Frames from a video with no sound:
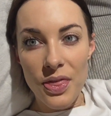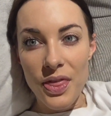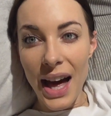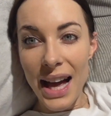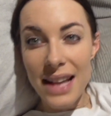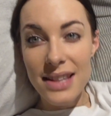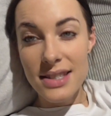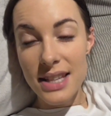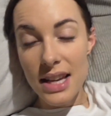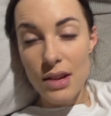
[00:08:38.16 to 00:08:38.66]

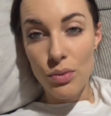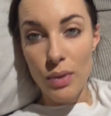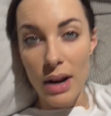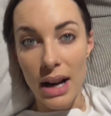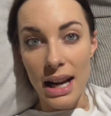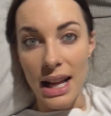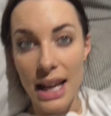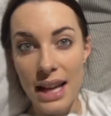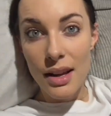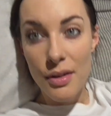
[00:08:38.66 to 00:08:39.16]
that's it,
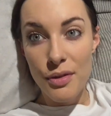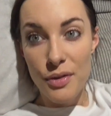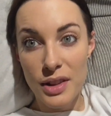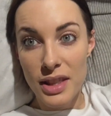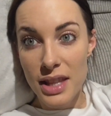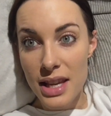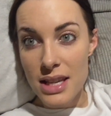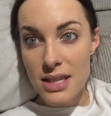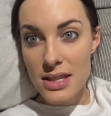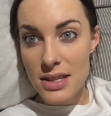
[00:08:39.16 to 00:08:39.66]
really, for
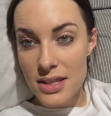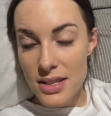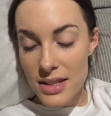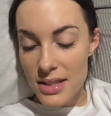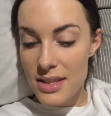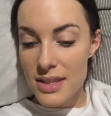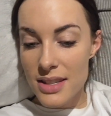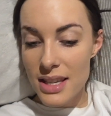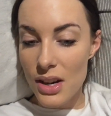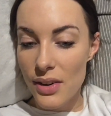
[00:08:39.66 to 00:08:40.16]
this
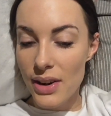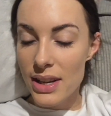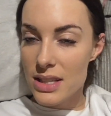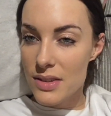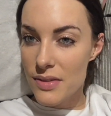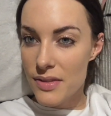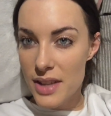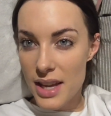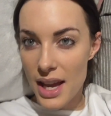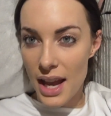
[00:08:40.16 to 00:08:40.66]
series
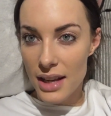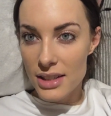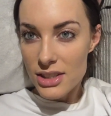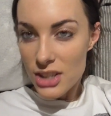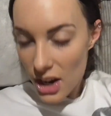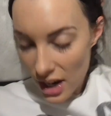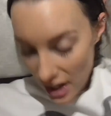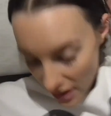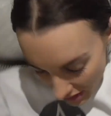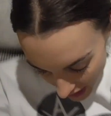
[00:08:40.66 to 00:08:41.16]
of the Egg
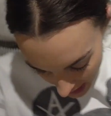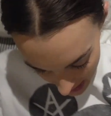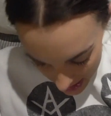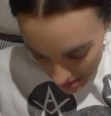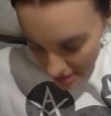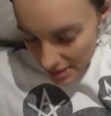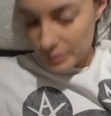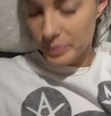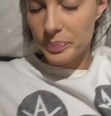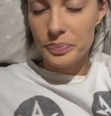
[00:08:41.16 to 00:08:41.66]

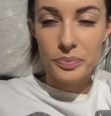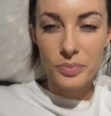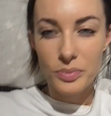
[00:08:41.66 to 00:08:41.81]
Diaries.